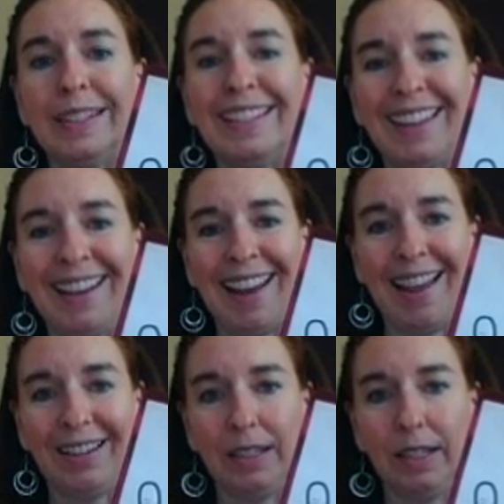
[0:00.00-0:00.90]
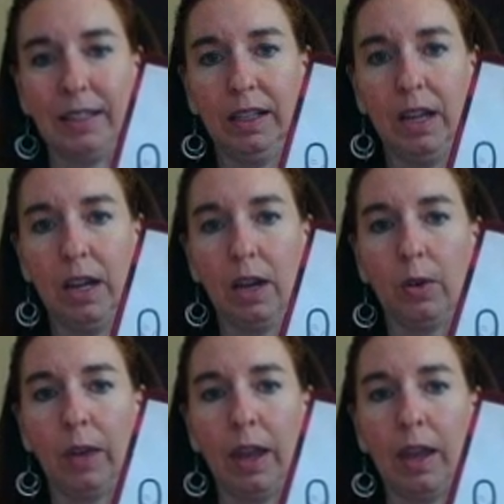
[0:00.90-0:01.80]
disconnect,
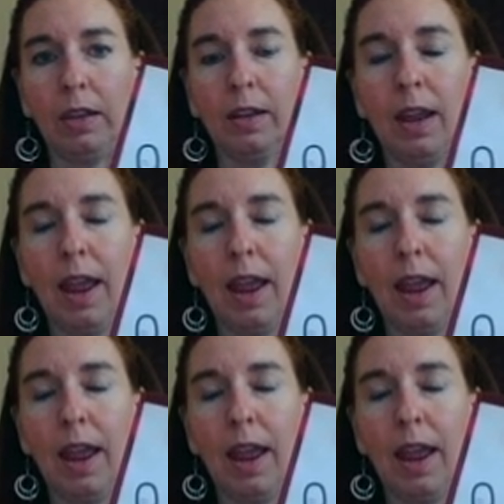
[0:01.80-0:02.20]
okay?